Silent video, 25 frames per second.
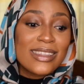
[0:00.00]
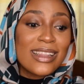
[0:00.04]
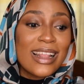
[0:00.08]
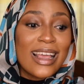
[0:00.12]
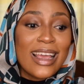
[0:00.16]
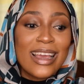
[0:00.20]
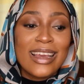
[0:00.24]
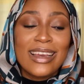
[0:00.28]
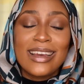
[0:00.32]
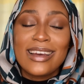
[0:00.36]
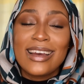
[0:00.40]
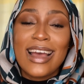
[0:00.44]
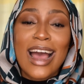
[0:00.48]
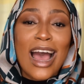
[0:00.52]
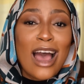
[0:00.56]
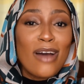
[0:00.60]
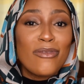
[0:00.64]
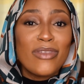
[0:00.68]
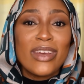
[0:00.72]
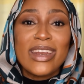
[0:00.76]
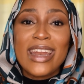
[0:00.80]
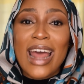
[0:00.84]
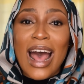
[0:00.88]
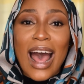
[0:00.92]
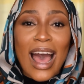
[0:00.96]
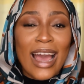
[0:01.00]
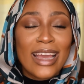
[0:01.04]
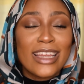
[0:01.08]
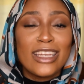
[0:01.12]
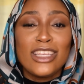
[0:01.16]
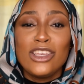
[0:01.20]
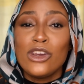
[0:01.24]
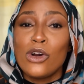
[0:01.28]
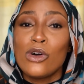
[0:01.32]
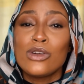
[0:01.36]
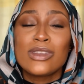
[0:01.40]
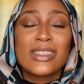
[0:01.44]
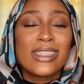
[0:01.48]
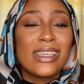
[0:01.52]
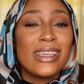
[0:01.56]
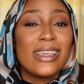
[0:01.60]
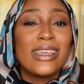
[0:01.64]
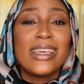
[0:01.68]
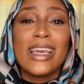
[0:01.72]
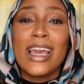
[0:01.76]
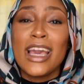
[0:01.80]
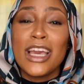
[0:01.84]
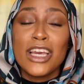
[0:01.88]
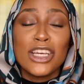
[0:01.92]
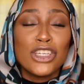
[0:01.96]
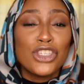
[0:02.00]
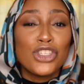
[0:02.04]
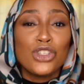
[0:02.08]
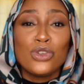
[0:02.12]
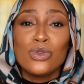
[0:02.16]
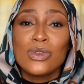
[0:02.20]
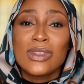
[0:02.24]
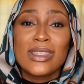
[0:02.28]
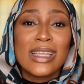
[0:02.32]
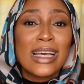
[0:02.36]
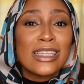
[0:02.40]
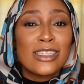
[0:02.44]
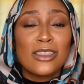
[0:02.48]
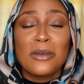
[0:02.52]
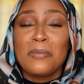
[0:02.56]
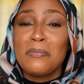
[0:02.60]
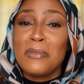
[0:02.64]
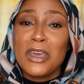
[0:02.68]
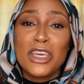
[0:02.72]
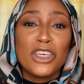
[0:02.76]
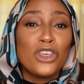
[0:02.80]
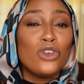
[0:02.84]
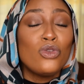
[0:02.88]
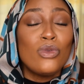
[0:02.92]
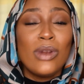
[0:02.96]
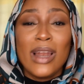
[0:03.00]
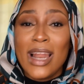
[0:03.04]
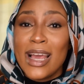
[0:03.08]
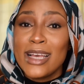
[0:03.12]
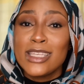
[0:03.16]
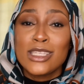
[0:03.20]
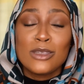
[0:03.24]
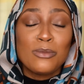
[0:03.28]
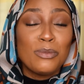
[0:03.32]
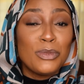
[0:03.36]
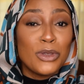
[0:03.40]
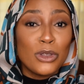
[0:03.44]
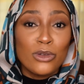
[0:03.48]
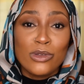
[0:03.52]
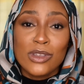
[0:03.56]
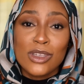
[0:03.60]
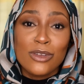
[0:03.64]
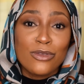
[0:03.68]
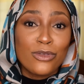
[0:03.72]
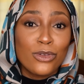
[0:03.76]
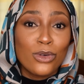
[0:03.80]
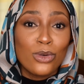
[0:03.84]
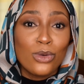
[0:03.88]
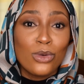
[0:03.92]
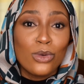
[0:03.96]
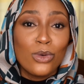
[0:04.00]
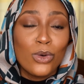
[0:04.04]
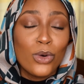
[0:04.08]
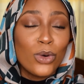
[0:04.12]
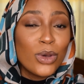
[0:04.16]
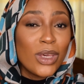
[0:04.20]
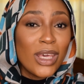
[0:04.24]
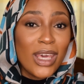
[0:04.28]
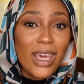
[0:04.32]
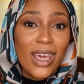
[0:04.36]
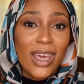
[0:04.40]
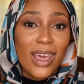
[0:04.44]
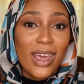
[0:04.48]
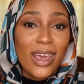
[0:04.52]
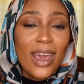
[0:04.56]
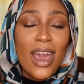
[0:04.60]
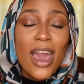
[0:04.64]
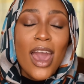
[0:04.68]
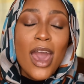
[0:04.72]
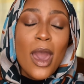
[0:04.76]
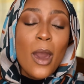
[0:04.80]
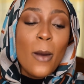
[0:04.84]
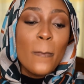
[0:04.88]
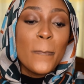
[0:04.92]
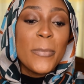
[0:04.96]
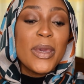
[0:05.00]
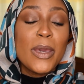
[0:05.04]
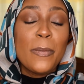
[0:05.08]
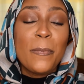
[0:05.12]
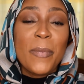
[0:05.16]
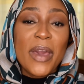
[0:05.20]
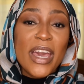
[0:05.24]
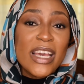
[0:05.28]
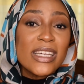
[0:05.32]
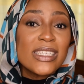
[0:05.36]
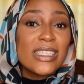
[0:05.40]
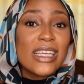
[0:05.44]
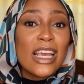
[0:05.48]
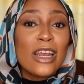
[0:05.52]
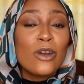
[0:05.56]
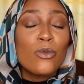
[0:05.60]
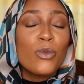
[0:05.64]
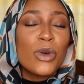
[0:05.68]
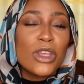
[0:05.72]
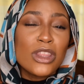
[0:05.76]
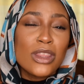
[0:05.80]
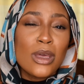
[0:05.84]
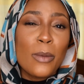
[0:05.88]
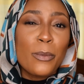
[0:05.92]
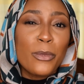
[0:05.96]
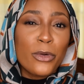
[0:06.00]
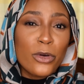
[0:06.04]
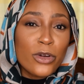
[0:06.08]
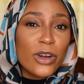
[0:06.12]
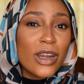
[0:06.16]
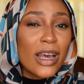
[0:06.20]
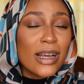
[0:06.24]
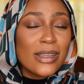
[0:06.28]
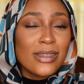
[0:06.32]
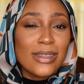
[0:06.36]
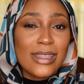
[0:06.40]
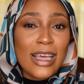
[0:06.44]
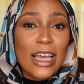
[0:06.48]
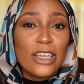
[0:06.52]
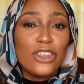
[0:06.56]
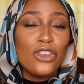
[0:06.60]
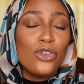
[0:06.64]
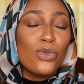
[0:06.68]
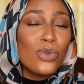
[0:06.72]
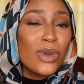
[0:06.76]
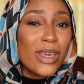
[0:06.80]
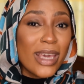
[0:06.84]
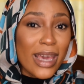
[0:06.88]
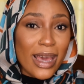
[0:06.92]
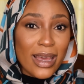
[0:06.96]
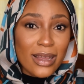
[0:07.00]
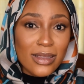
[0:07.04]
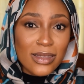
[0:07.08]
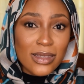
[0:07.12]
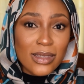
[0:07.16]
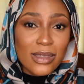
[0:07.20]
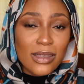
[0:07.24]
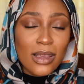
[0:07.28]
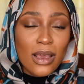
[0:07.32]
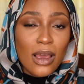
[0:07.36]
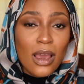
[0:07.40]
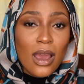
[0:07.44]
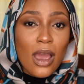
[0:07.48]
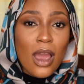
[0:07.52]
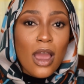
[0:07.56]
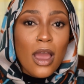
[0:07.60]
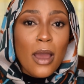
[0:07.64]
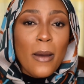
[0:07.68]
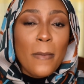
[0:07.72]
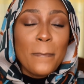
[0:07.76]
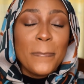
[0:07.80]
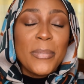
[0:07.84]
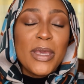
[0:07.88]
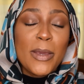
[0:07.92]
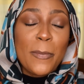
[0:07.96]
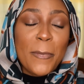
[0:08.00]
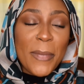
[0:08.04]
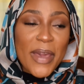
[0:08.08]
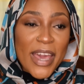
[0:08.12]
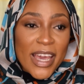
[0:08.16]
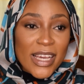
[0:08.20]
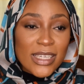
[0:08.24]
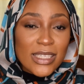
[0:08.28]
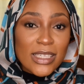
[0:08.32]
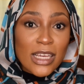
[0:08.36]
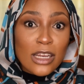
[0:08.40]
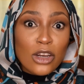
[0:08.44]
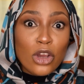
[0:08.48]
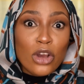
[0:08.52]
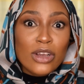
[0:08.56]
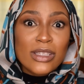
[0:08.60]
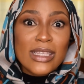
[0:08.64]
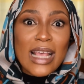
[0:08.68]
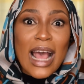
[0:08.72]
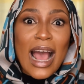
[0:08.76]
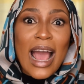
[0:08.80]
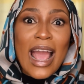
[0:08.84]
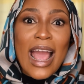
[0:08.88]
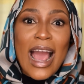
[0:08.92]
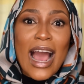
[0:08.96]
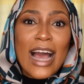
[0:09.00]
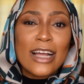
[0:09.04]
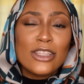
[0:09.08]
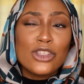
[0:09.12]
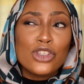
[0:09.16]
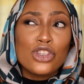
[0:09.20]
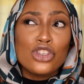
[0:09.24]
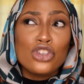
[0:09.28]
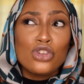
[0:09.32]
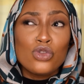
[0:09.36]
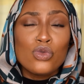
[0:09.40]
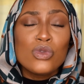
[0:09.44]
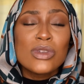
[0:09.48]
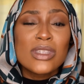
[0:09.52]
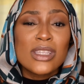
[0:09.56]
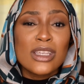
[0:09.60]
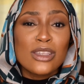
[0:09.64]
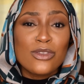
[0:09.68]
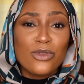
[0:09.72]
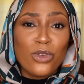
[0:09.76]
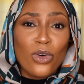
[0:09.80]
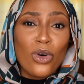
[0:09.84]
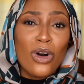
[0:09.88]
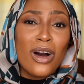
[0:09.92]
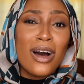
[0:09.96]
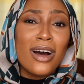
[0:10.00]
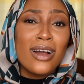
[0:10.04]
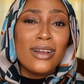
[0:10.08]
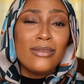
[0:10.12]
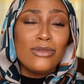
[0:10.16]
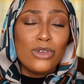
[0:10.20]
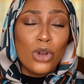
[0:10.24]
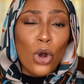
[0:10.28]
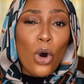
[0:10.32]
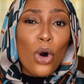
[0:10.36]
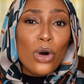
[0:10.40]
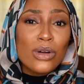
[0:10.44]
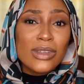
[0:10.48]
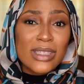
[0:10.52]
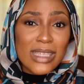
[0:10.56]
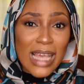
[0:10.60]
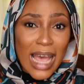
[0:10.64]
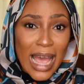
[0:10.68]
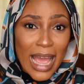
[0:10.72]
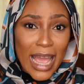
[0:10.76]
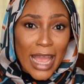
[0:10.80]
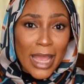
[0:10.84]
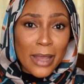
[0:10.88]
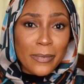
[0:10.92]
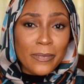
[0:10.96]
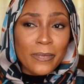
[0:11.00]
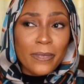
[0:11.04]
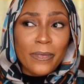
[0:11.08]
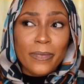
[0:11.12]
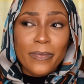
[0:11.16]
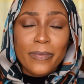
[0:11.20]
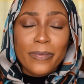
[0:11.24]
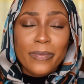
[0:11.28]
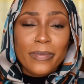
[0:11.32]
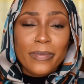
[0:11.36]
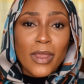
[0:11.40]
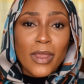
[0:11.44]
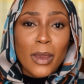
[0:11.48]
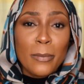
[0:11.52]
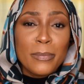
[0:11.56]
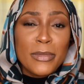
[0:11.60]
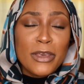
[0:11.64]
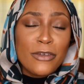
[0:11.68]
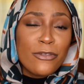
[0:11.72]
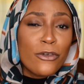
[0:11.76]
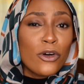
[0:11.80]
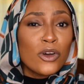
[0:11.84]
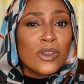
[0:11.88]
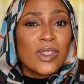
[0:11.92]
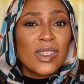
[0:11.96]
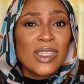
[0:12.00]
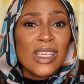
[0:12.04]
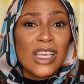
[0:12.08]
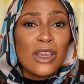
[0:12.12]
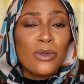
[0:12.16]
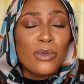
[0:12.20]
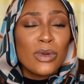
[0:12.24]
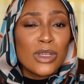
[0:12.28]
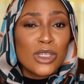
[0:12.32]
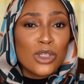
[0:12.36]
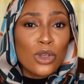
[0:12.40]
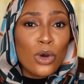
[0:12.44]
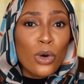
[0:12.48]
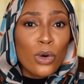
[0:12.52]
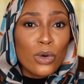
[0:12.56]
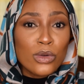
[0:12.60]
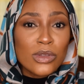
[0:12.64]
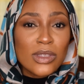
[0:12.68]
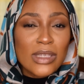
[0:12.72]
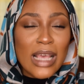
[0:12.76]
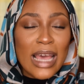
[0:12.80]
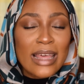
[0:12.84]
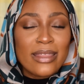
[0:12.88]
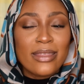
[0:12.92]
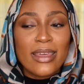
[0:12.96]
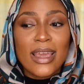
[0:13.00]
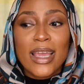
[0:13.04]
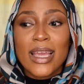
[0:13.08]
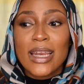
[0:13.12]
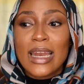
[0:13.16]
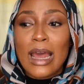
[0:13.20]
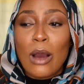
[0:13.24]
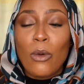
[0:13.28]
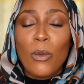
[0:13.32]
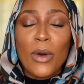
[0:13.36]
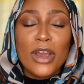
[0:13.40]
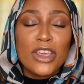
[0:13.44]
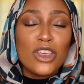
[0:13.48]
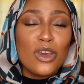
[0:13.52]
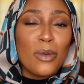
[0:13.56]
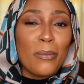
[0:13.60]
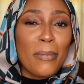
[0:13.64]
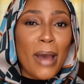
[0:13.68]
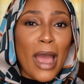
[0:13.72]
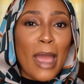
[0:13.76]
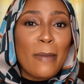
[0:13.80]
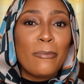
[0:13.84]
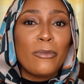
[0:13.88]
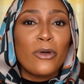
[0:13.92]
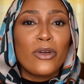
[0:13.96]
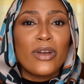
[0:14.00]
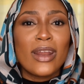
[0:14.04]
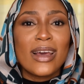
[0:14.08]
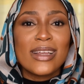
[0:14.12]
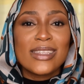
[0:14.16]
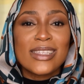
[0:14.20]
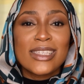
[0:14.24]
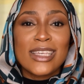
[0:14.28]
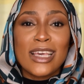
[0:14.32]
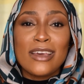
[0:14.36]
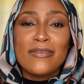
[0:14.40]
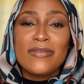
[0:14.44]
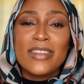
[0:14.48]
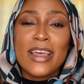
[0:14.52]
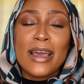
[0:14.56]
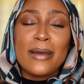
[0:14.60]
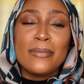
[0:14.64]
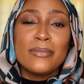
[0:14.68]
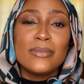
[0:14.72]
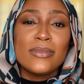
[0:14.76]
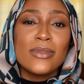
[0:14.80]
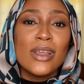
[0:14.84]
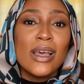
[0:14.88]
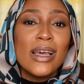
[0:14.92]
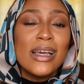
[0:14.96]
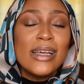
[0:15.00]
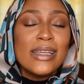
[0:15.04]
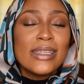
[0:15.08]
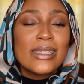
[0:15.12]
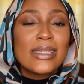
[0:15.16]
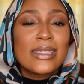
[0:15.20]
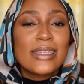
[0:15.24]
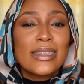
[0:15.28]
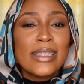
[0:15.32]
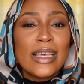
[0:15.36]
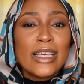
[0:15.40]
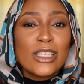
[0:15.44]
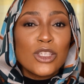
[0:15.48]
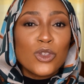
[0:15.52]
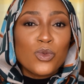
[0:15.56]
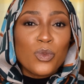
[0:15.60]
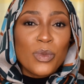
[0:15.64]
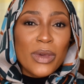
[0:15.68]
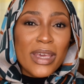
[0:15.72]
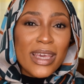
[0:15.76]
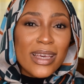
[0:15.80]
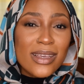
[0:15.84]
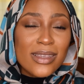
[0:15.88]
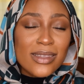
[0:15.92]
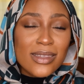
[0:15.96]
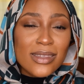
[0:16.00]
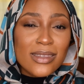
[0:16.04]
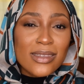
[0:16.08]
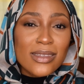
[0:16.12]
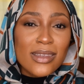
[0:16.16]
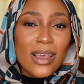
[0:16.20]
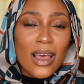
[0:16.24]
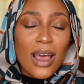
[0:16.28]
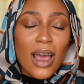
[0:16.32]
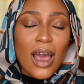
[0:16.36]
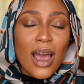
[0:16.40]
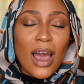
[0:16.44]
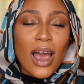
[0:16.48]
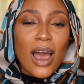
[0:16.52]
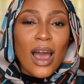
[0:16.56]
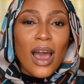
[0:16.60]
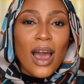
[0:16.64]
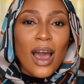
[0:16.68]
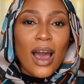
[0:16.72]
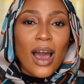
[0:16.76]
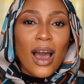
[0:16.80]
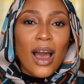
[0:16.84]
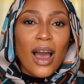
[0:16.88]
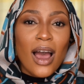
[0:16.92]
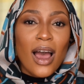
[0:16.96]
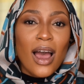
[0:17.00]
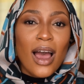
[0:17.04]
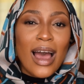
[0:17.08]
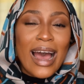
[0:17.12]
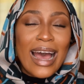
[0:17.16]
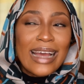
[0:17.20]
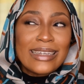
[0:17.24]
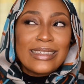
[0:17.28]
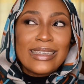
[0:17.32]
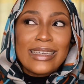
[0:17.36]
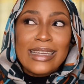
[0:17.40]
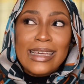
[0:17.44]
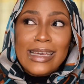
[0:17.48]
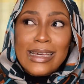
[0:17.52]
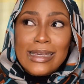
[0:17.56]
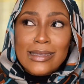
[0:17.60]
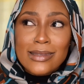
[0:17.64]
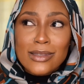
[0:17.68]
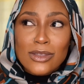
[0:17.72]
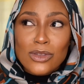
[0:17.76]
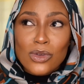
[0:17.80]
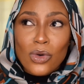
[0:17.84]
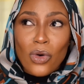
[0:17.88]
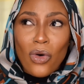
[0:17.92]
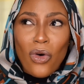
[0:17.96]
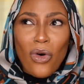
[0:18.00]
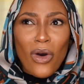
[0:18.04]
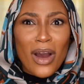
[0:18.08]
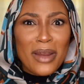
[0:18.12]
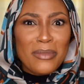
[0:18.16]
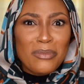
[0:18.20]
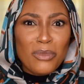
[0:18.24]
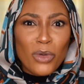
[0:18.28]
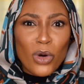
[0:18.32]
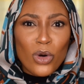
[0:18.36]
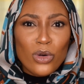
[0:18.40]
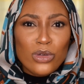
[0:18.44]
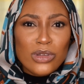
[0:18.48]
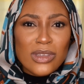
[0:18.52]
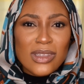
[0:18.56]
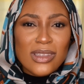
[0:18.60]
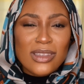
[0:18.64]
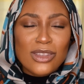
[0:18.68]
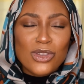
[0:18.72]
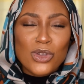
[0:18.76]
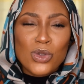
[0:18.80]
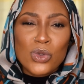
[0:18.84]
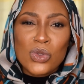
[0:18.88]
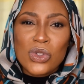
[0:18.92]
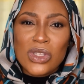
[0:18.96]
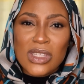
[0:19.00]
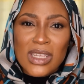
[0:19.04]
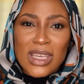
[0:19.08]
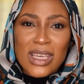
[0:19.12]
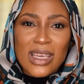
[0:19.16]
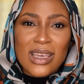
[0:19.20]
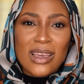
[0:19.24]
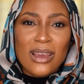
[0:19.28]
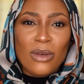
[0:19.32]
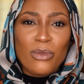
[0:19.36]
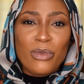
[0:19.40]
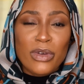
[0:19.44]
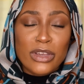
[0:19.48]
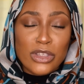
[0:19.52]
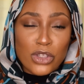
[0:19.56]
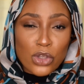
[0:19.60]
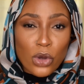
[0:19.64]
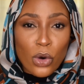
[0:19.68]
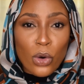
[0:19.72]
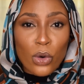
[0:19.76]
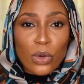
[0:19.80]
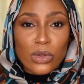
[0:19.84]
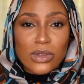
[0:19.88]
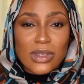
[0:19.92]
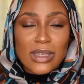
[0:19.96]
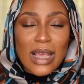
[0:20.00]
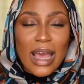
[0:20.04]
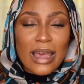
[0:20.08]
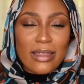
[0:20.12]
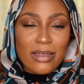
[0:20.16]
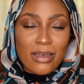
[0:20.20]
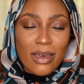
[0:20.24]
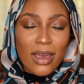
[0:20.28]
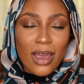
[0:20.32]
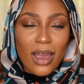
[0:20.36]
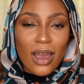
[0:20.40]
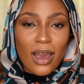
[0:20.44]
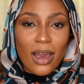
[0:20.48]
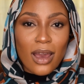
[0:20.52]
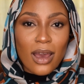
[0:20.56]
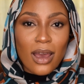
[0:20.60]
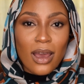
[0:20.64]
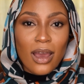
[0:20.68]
like, having acne or skincare issues doesn't make you less beautiful, okay? Be patient with the products that you get. Be patient, because I had to use this for a long time before seeing results. I think that when you buy products, give them 6 weeks at least, or at most, to see results, I think.